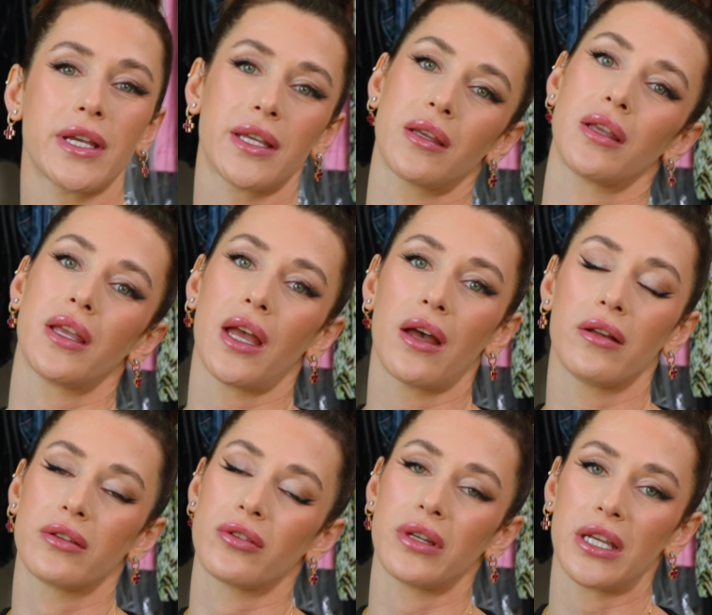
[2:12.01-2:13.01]
it can get a
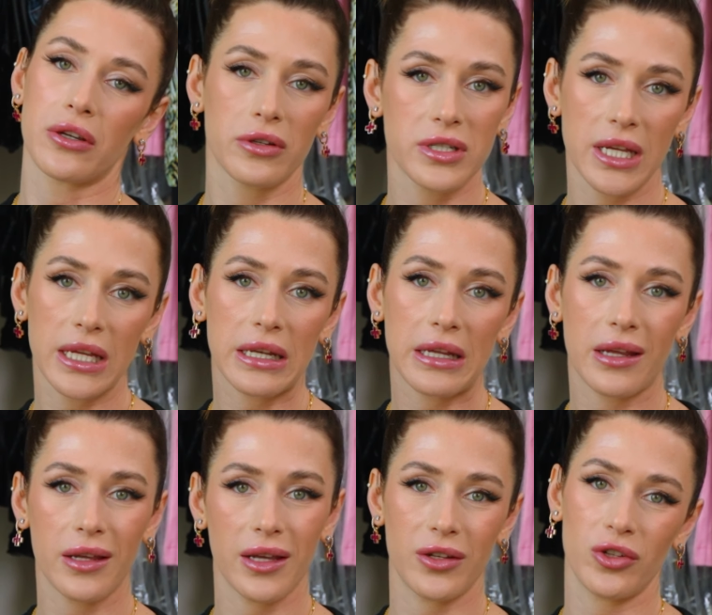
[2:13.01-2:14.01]
little
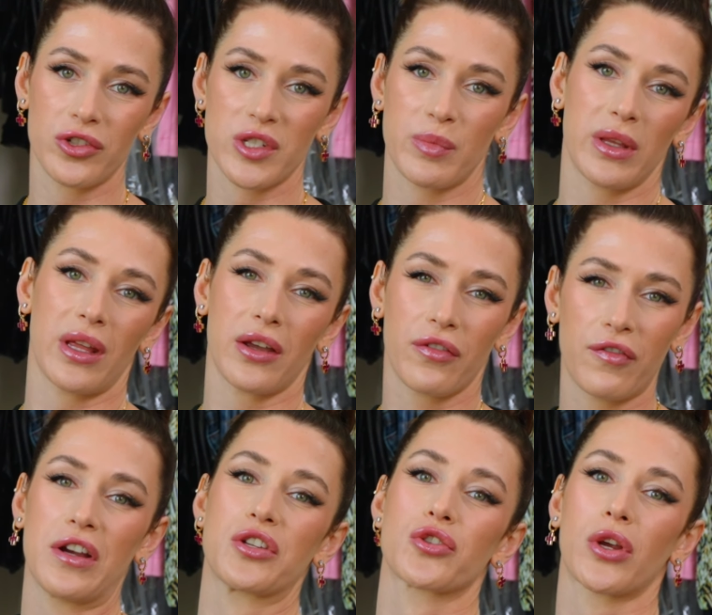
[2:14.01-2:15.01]
irritating and you just be like
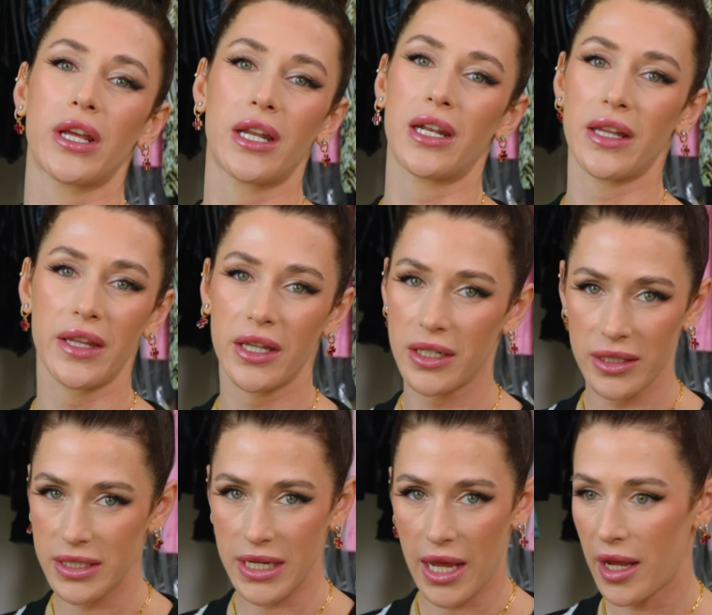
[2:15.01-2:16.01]
frustrated at the end of
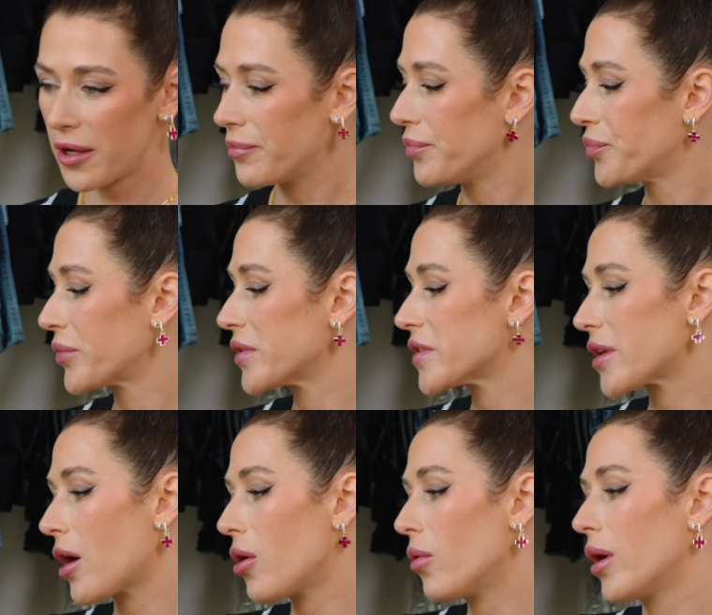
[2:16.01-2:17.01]
the day.
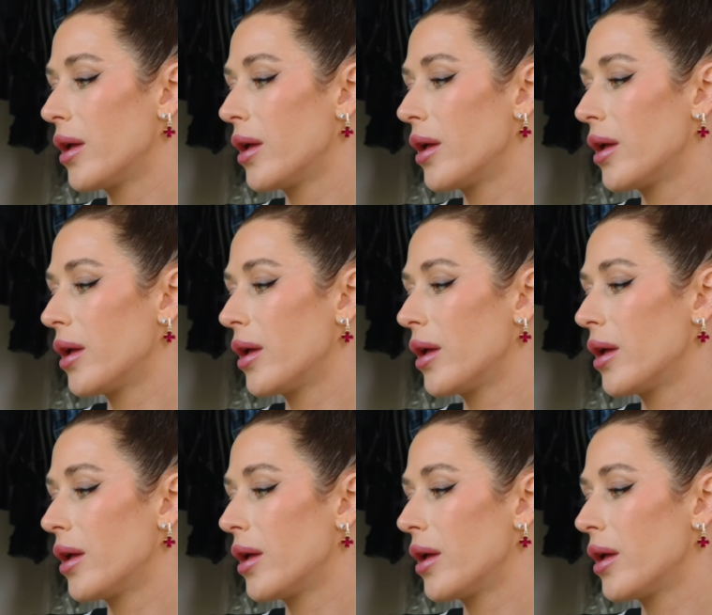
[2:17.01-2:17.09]
So